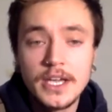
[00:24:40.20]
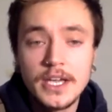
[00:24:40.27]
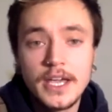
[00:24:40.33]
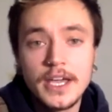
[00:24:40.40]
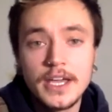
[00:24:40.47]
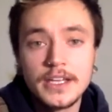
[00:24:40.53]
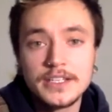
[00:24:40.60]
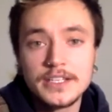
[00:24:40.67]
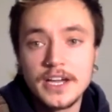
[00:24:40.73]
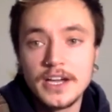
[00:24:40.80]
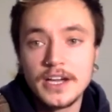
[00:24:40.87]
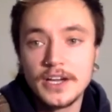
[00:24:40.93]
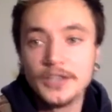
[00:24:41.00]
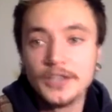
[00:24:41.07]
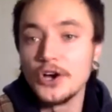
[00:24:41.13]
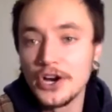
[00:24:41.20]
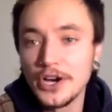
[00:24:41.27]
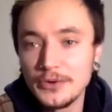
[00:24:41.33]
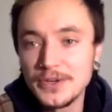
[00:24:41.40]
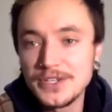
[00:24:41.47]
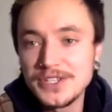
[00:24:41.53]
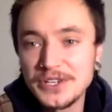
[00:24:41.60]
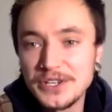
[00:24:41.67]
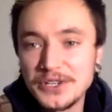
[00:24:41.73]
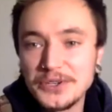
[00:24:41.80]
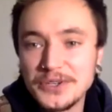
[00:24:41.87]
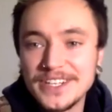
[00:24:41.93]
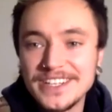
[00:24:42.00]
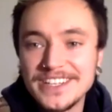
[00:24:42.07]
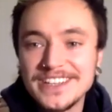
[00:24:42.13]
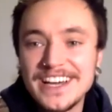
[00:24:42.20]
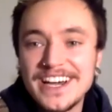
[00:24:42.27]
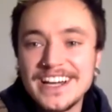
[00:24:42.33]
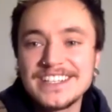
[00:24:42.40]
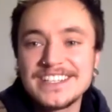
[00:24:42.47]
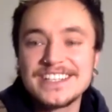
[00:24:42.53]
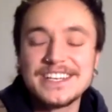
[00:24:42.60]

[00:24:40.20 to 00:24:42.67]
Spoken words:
And Ilara was included in that.